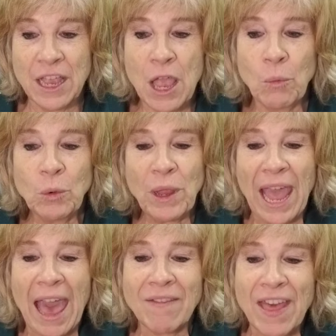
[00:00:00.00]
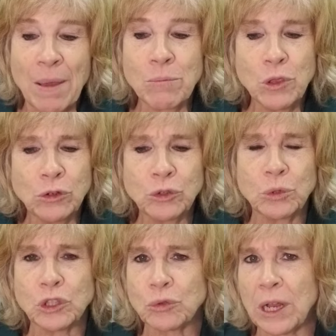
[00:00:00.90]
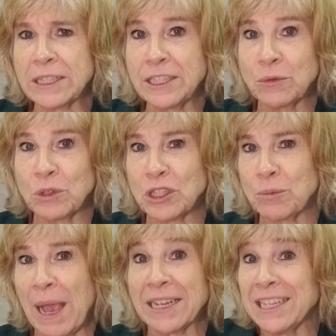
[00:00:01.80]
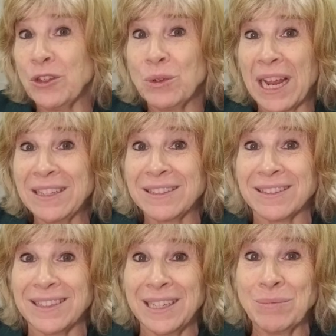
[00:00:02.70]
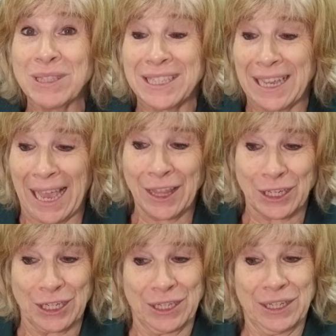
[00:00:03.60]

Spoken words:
And when we have that mutual trust and respect, it unites the teams together.